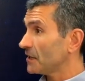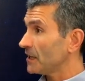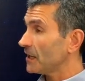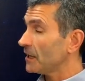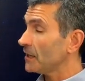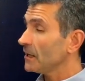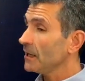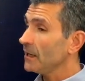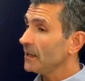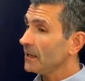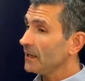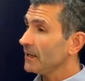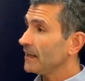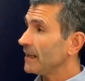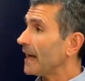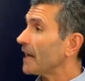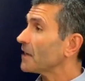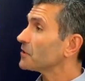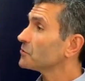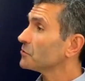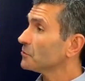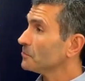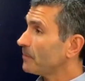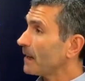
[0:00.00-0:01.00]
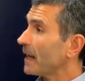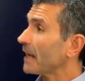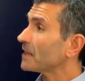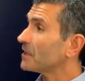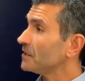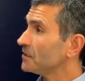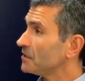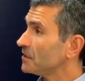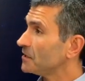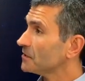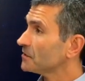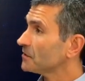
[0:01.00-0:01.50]
the actual
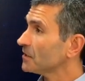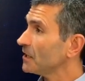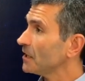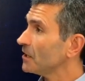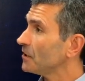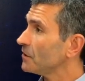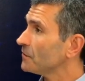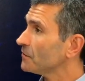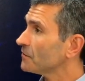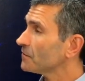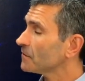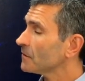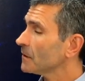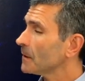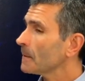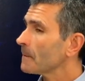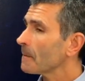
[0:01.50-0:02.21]
package itself.